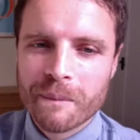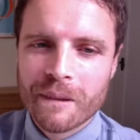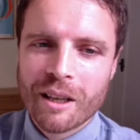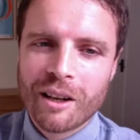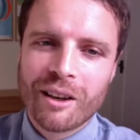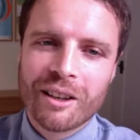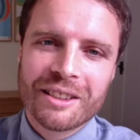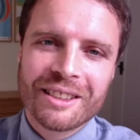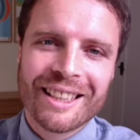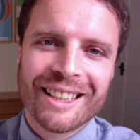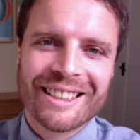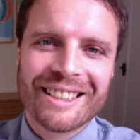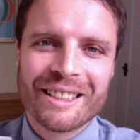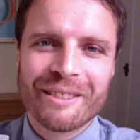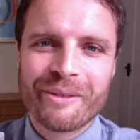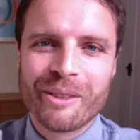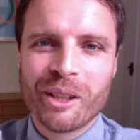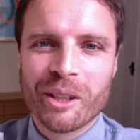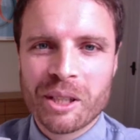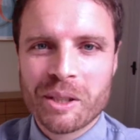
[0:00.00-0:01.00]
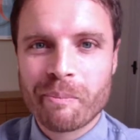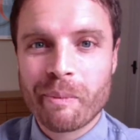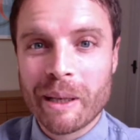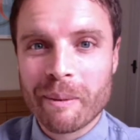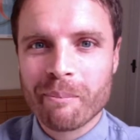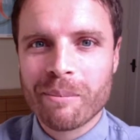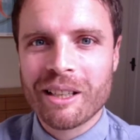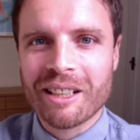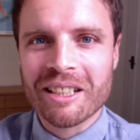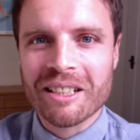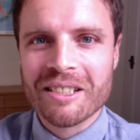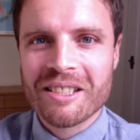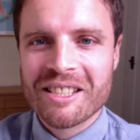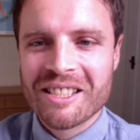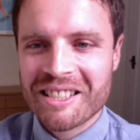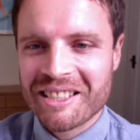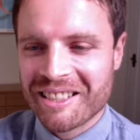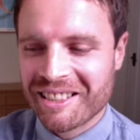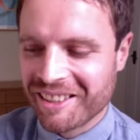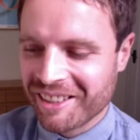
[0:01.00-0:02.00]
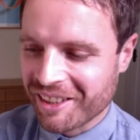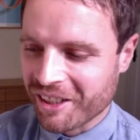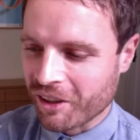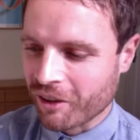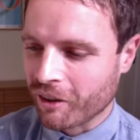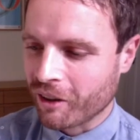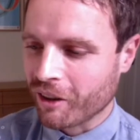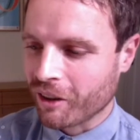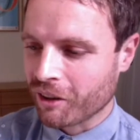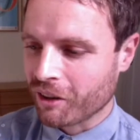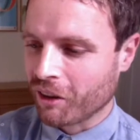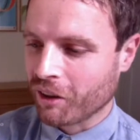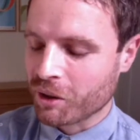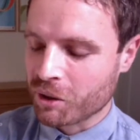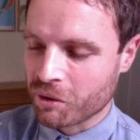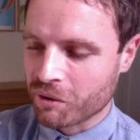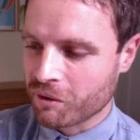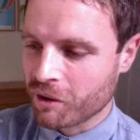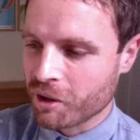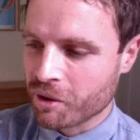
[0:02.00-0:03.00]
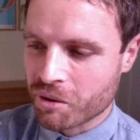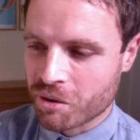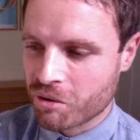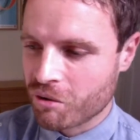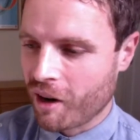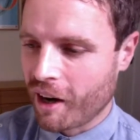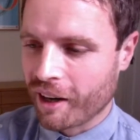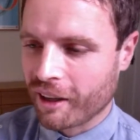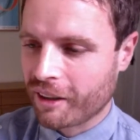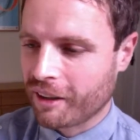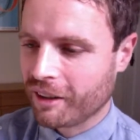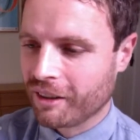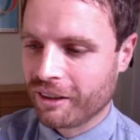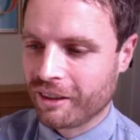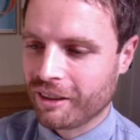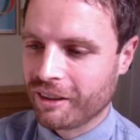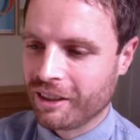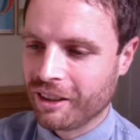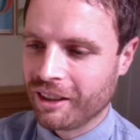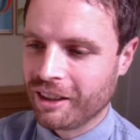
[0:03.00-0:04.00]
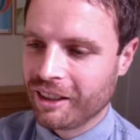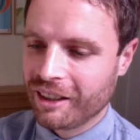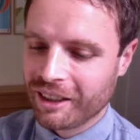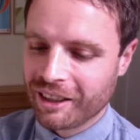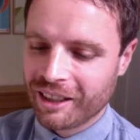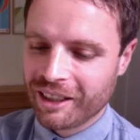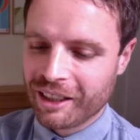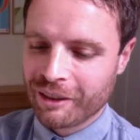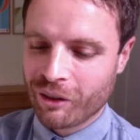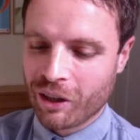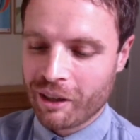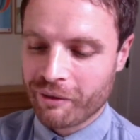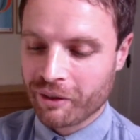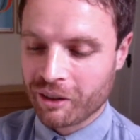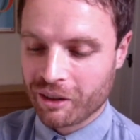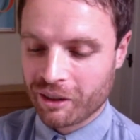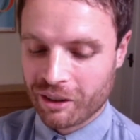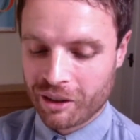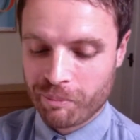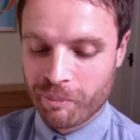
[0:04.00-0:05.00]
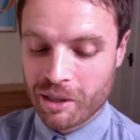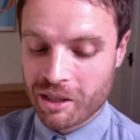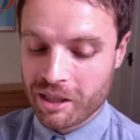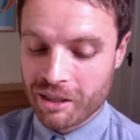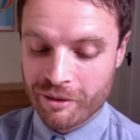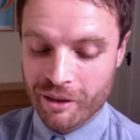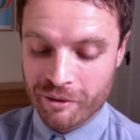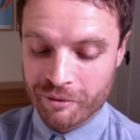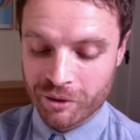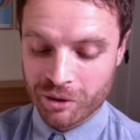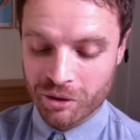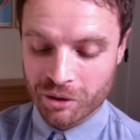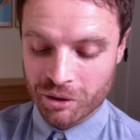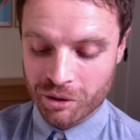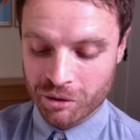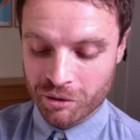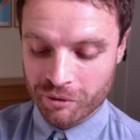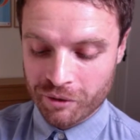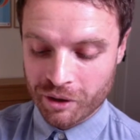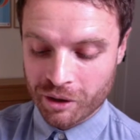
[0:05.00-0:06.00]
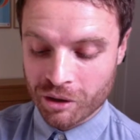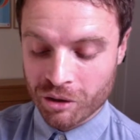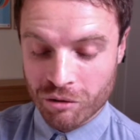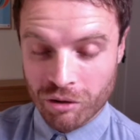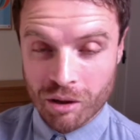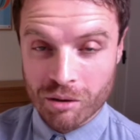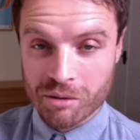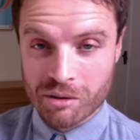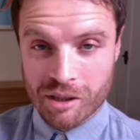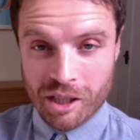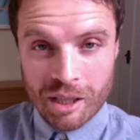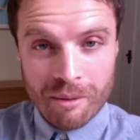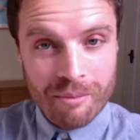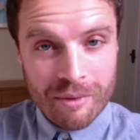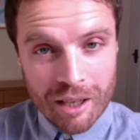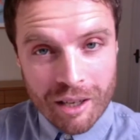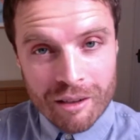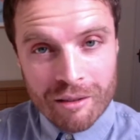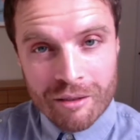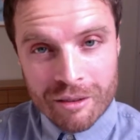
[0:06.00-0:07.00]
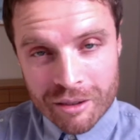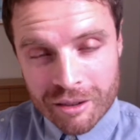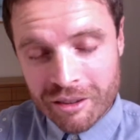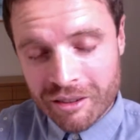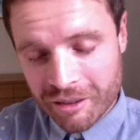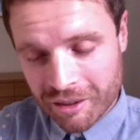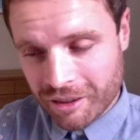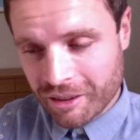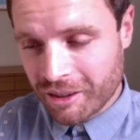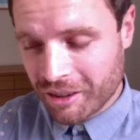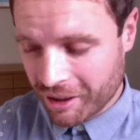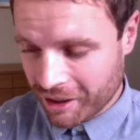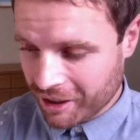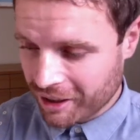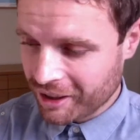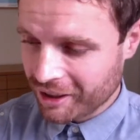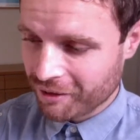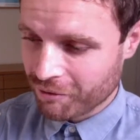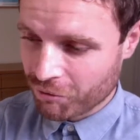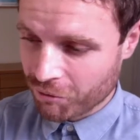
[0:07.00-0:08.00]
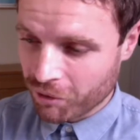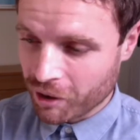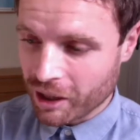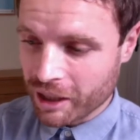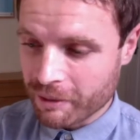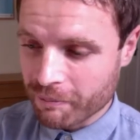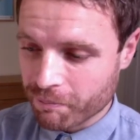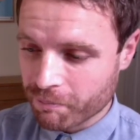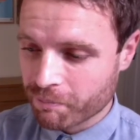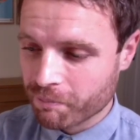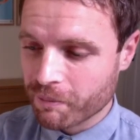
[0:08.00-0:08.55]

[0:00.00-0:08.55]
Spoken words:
RTSs feel like spinning plates. I sort of lose track especially if I haven't got the control scheme down, really,